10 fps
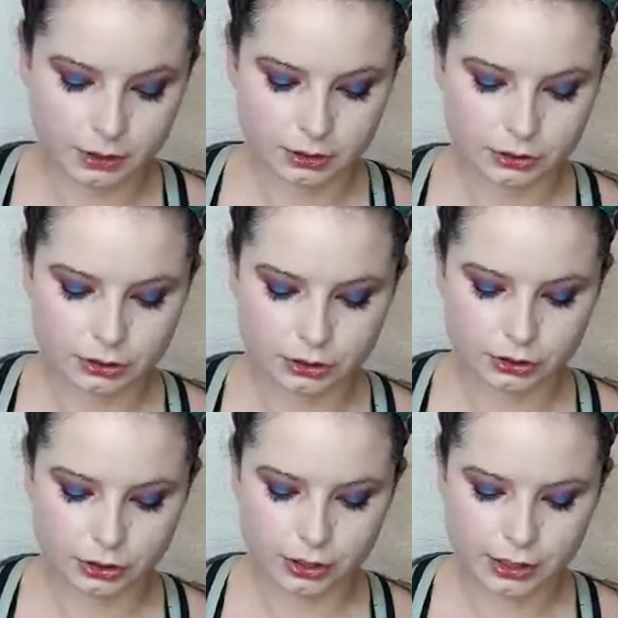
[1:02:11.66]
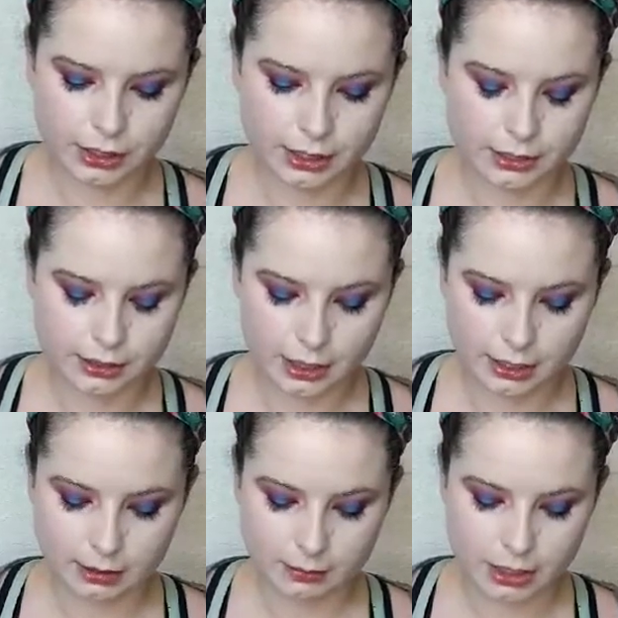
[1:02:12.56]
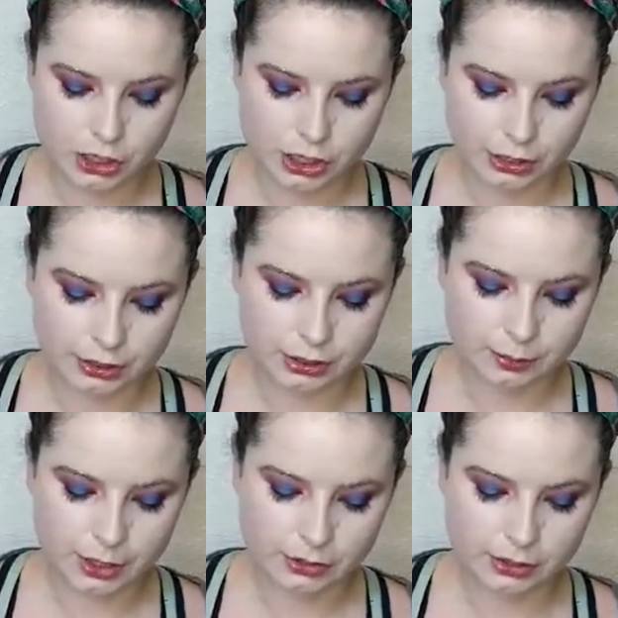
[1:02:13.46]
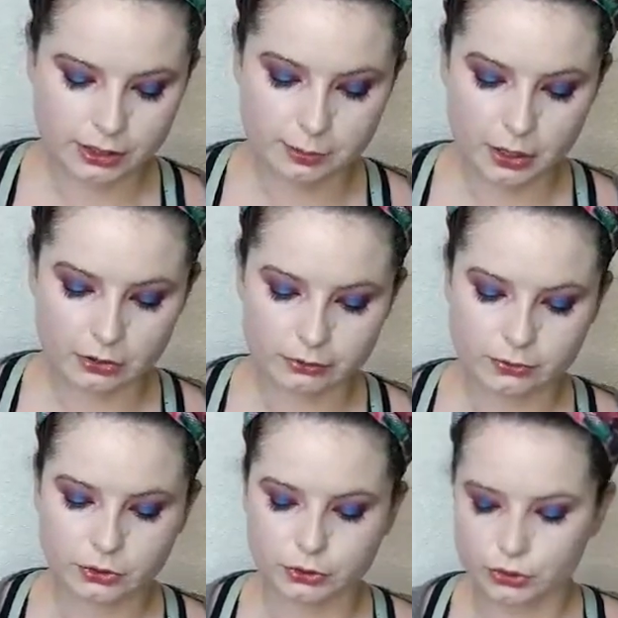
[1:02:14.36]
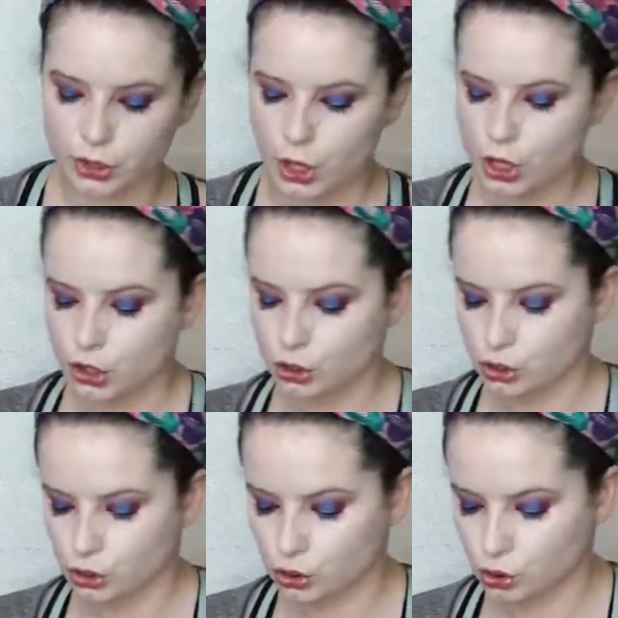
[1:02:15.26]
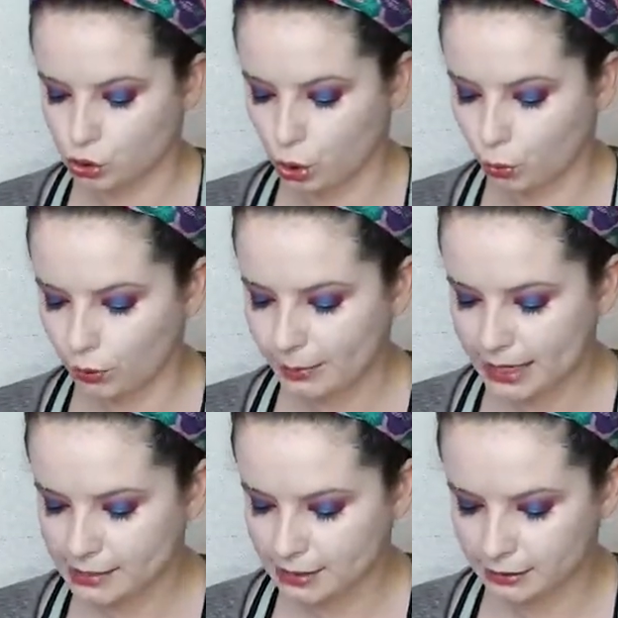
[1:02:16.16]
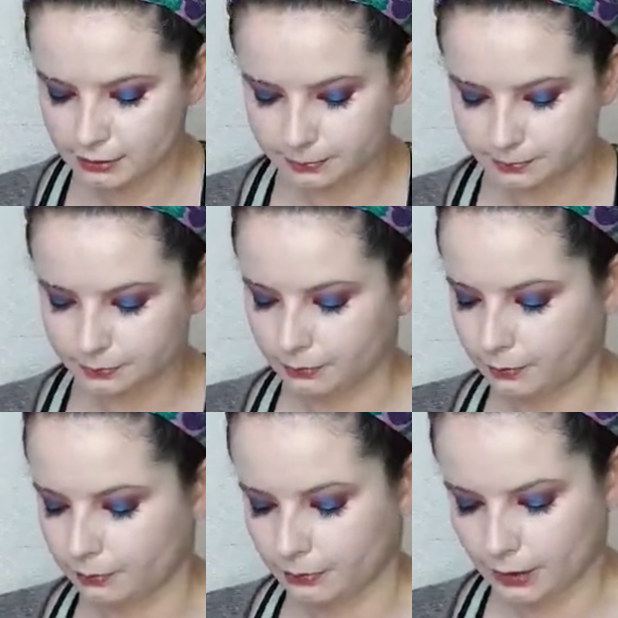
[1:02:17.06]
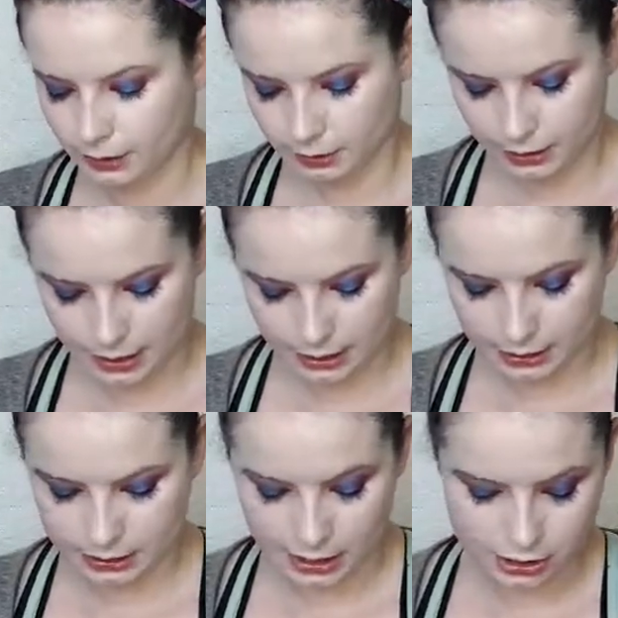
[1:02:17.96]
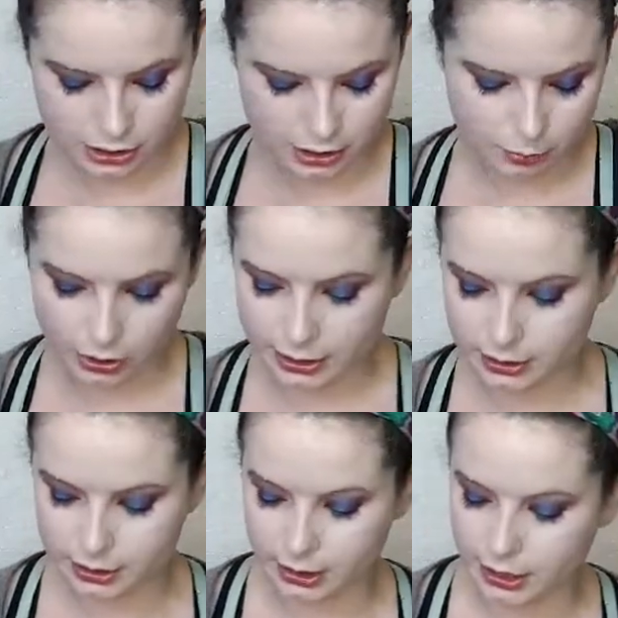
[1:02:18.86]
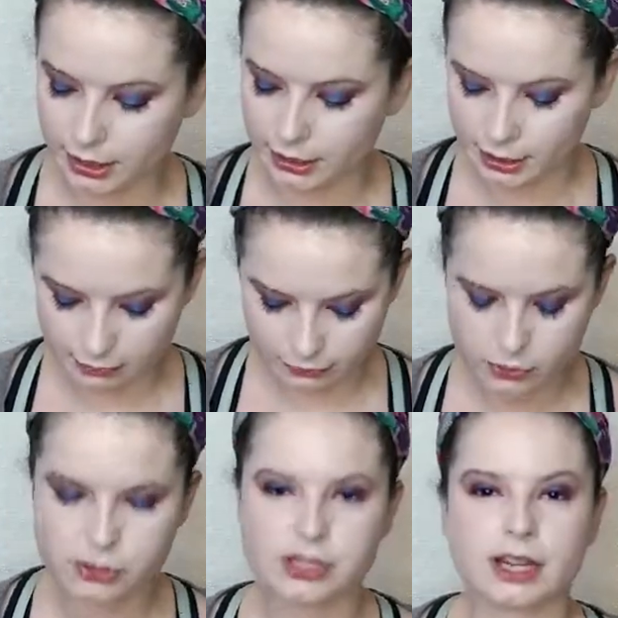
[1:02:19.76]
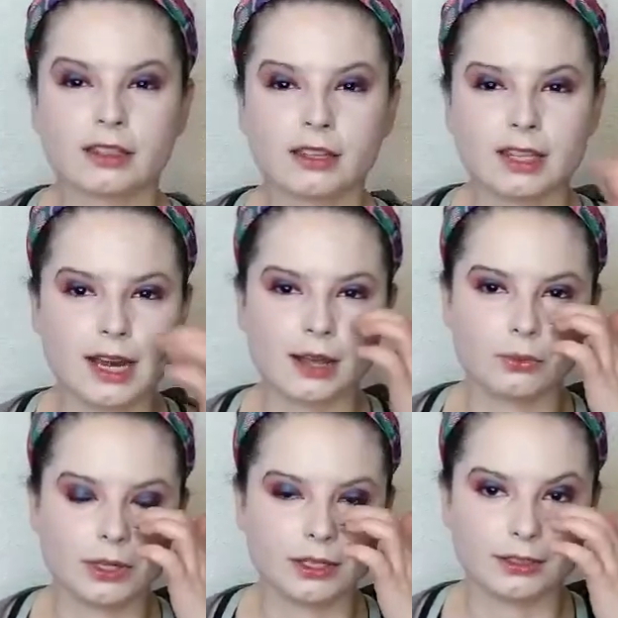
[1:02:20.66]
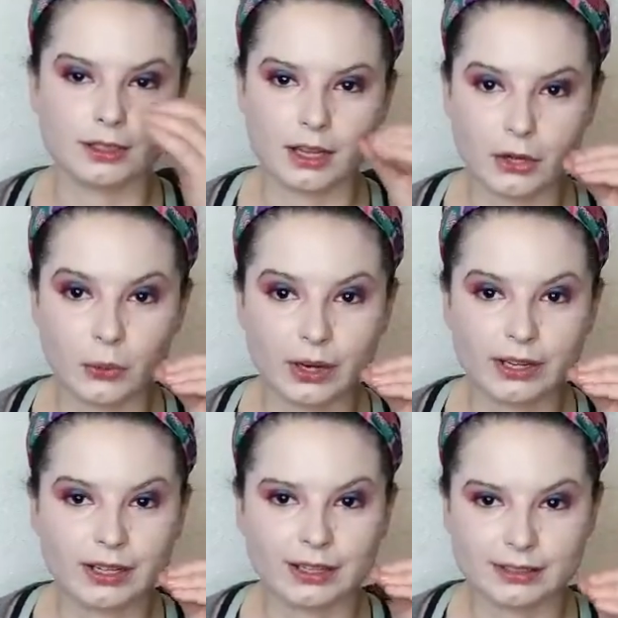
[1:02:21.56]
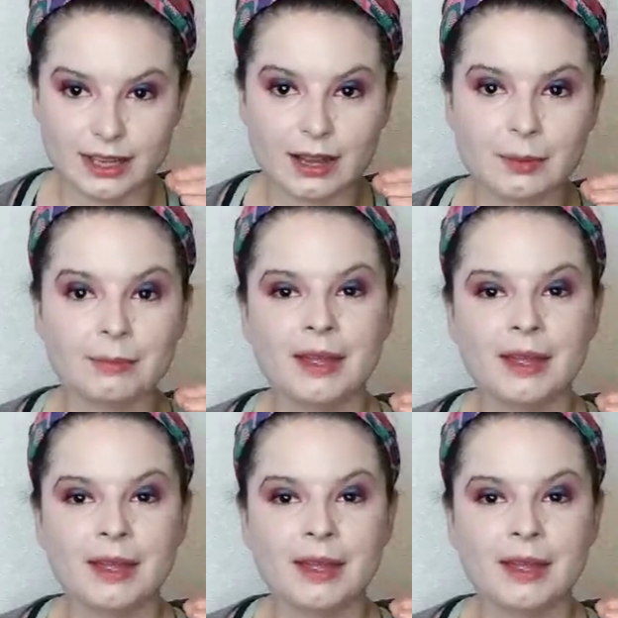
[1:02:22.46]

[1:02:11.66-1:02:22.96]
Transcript: Sorry, clients, I am not sharing this powder. This powder feels so amazing. And I just dip right into the net. At first, I thought the net was annoying and dumb,